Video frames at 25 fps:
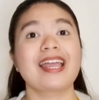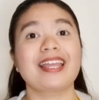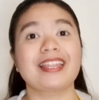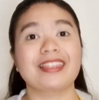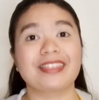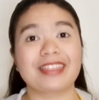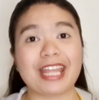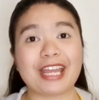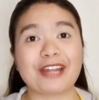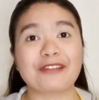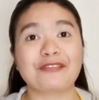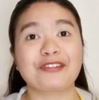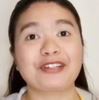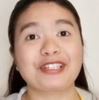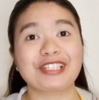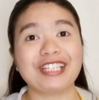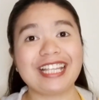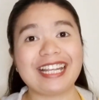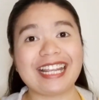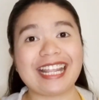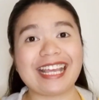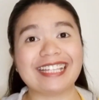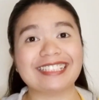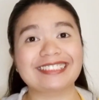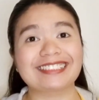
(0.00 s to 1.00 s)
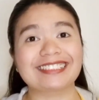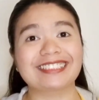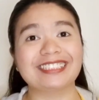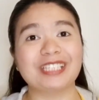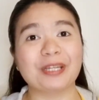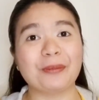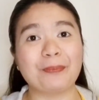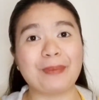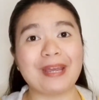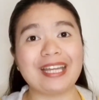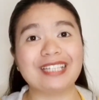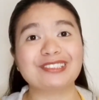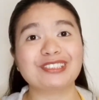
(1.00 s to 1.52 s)
Nevertheless, the
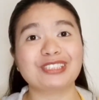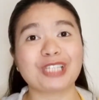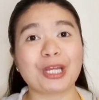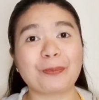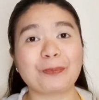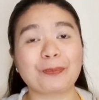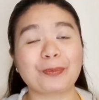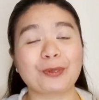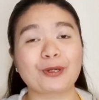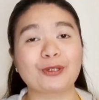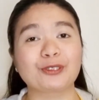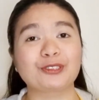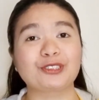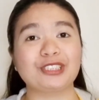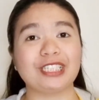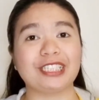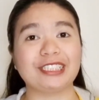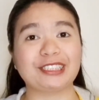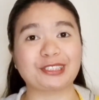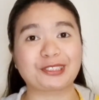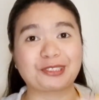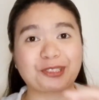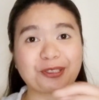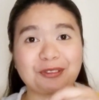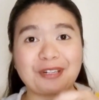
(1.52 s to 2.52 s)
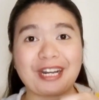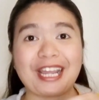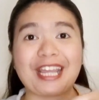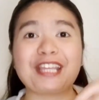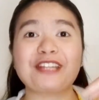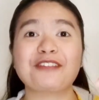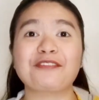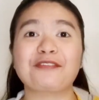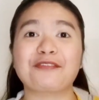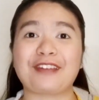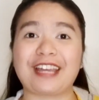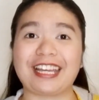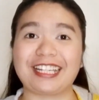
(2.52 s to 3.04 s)
best approach is to write
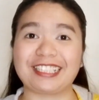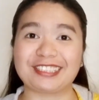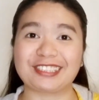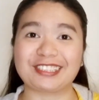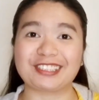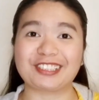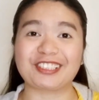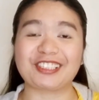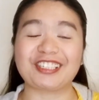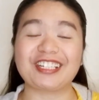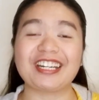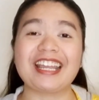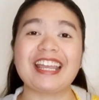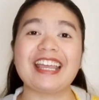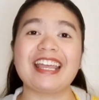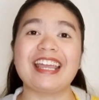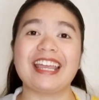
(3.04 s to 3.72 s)
faster